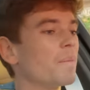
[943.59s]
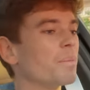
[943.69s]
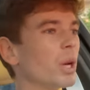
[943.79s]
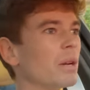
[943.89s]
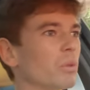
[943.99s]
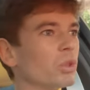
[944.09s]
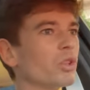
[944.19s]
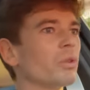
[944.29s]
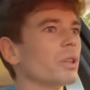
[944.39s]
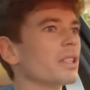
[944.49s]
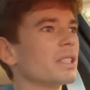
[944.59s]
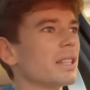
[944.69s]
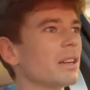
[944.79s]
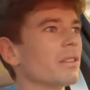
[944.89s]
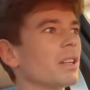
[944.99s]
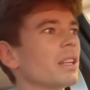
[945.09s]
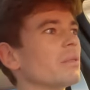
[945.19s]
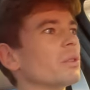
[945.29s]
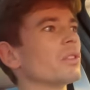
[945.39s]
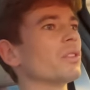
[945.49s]
but it will do all the steering
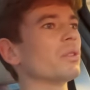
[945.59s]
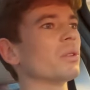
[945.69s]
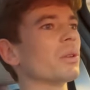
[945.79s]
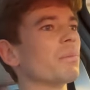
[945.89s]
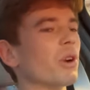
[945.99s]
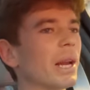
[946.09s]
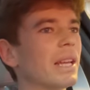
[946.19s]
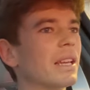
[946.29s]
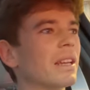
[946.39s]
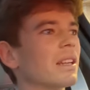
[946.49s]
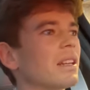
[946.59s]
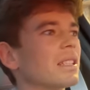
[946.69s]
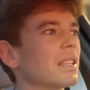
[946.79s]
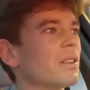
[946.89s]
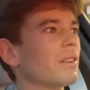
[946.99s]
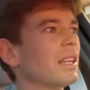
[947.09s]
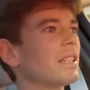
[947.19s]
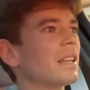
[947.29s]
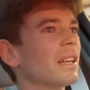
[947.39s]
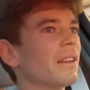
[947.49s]
it will do all the braking and
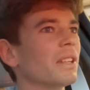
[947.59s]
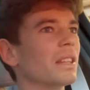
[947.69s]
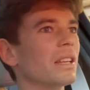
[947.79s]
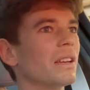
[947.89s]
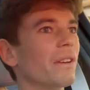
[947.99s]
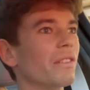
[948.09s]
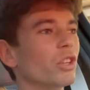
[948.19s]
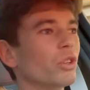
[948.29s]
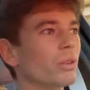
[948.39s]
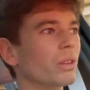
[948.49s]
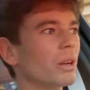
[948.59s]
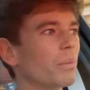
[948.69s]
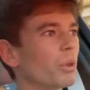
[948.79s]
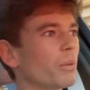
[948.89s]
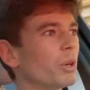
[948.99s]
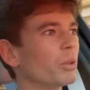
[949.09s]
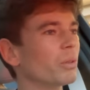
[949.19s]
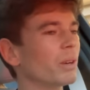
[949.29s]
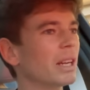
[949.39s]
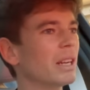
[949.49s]
accelerating and everything if ever you do end up on the
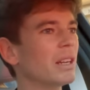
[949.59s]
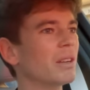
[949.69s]
motorway